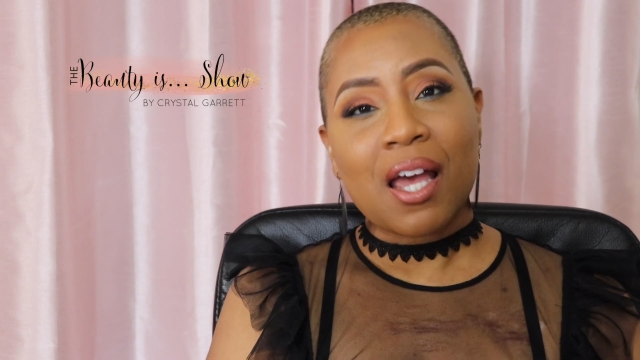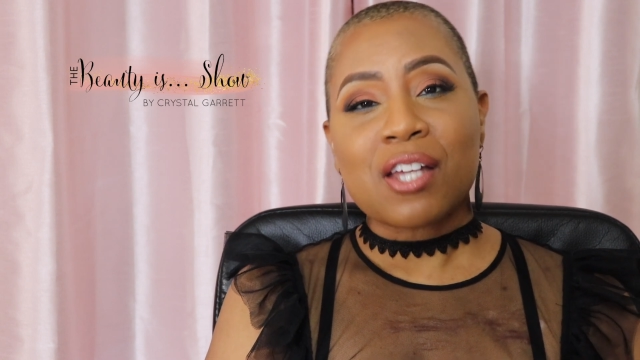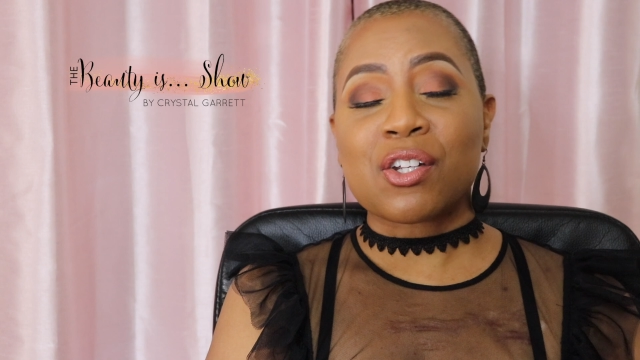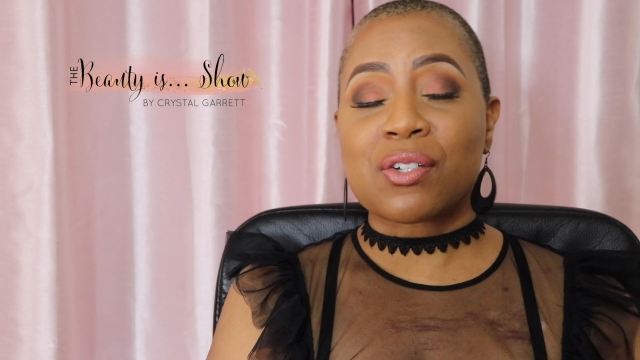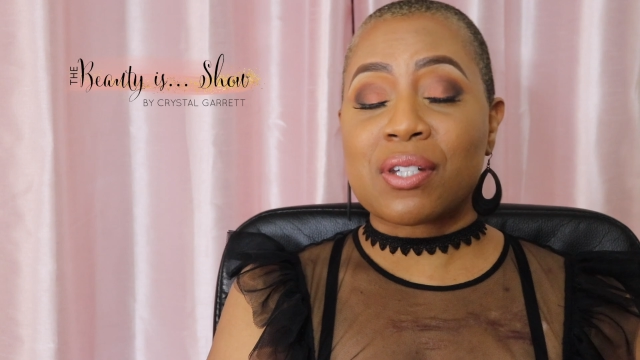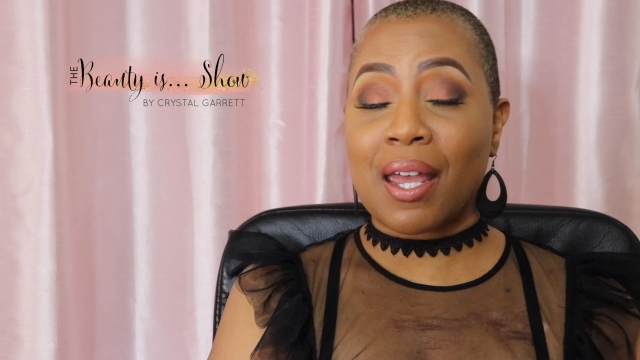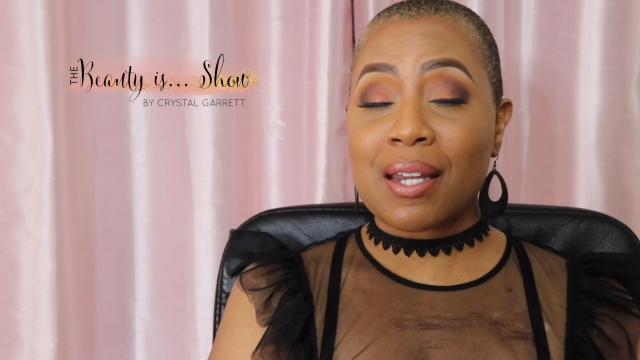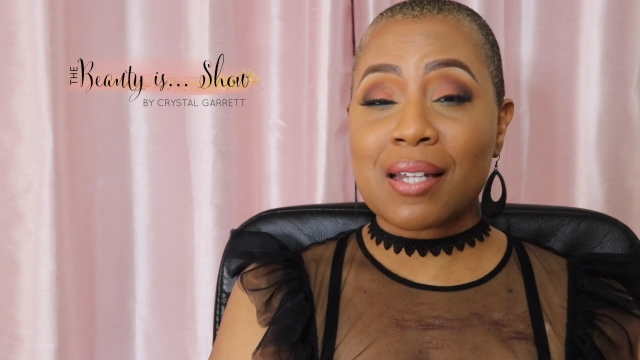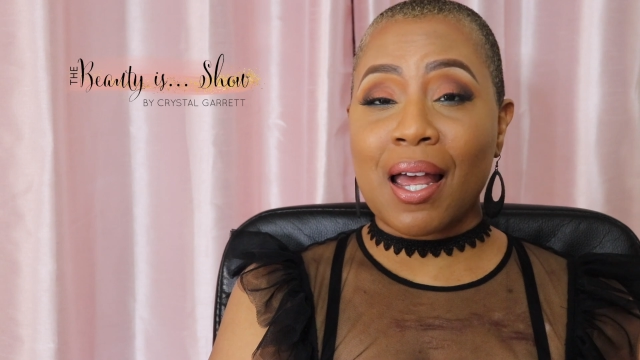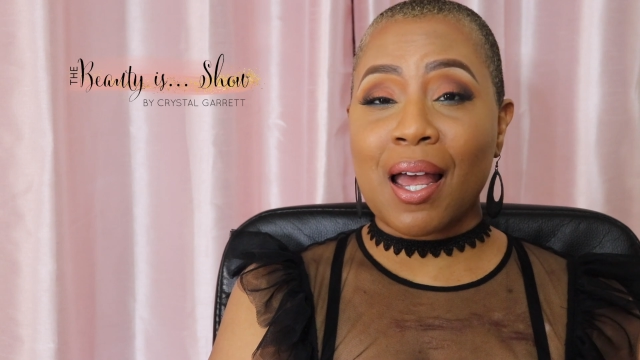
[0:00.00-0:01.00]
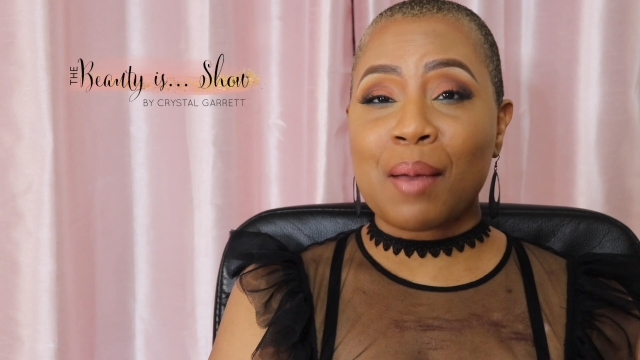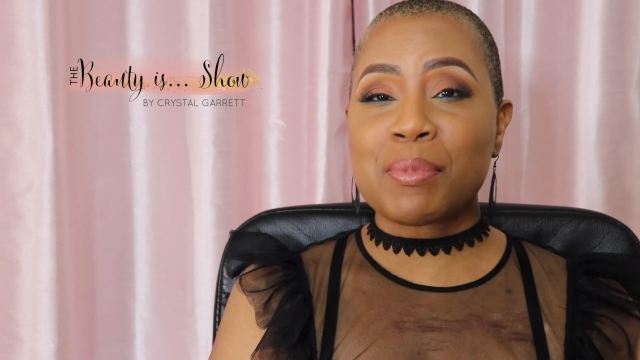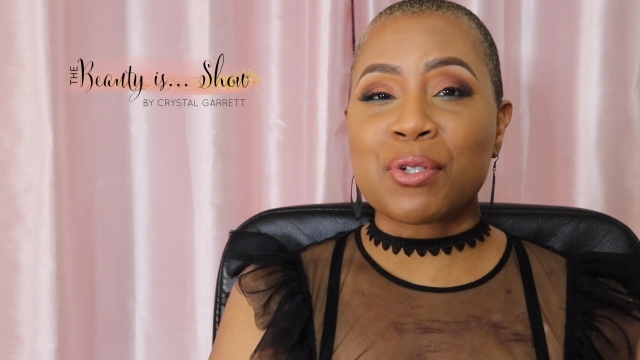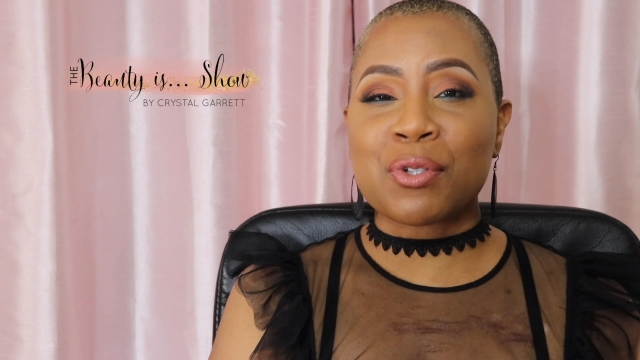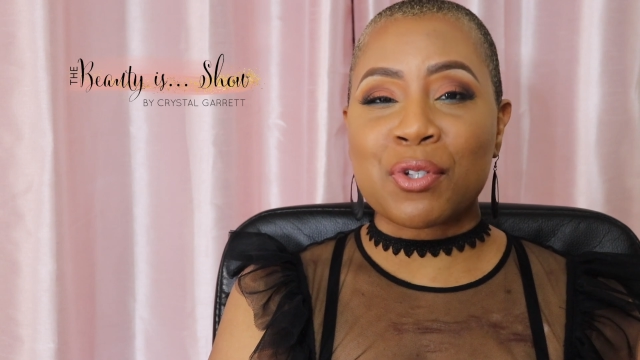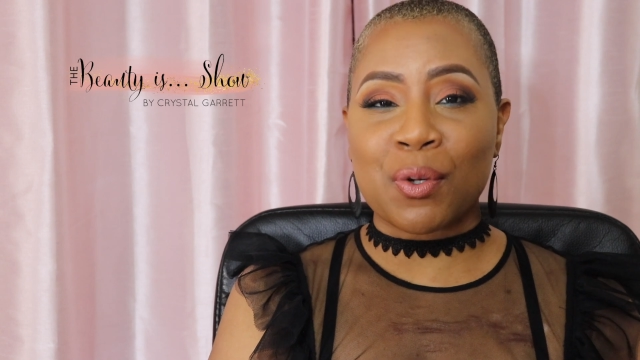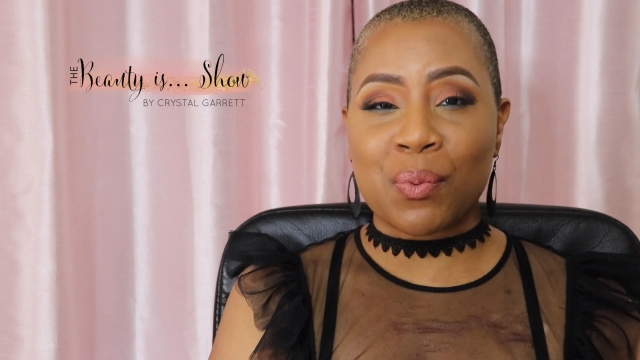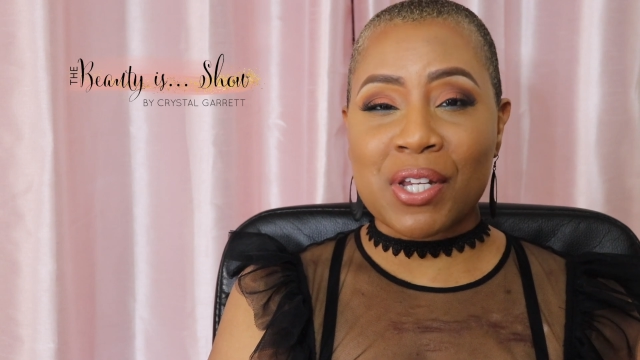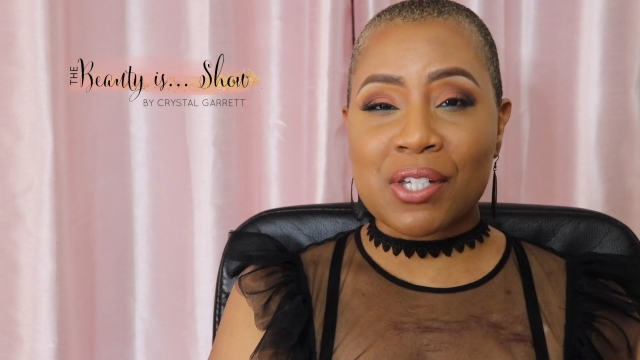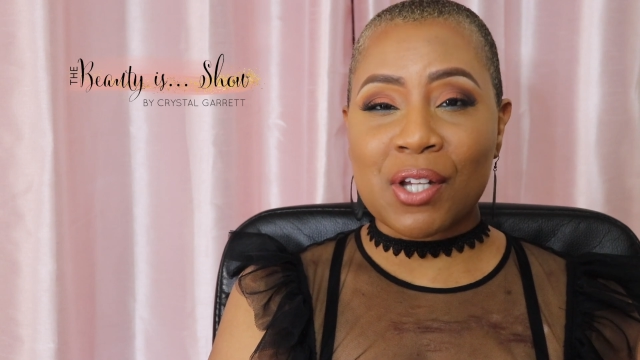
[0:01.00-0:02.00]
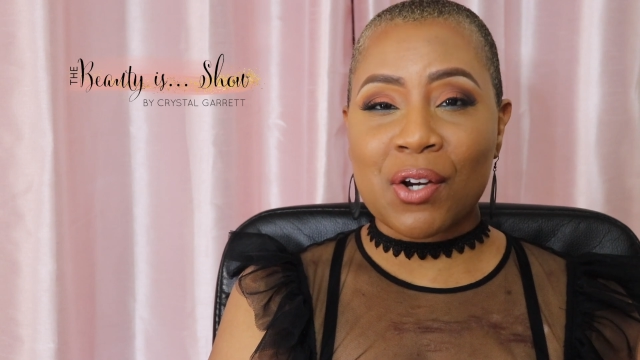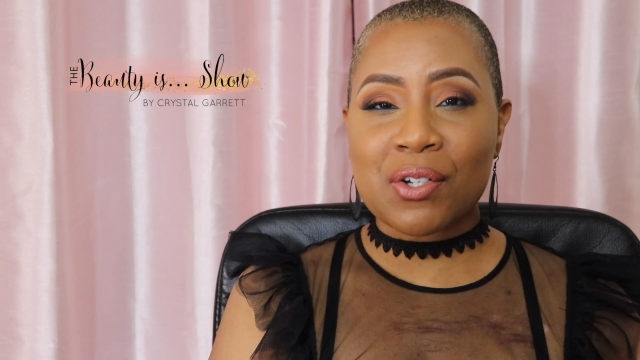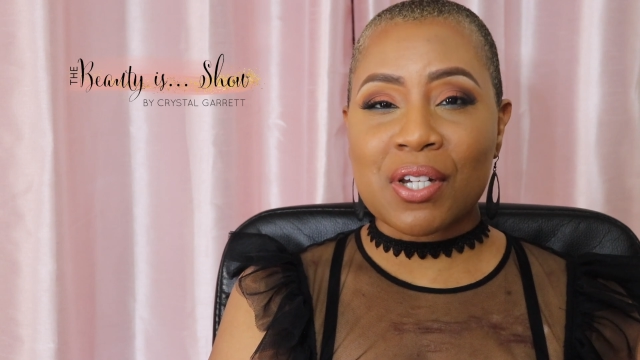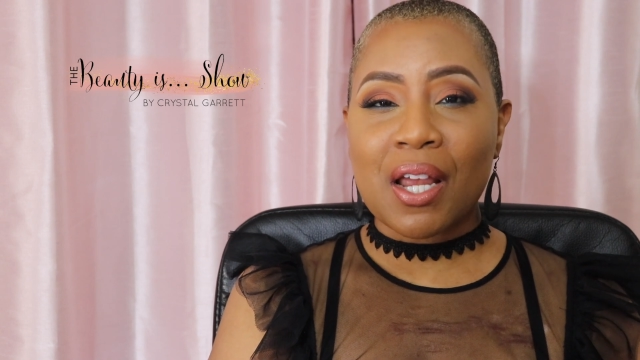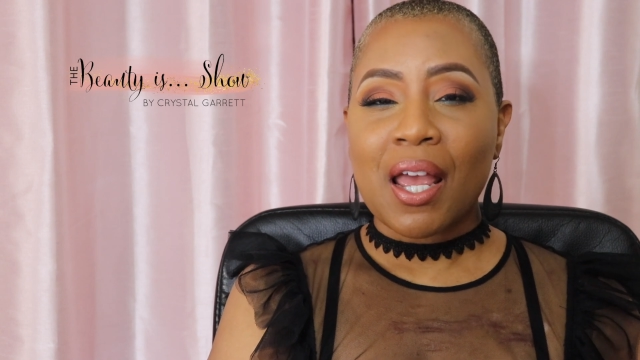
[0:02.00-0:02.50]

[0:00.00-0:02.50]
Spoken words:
So take time to do your research,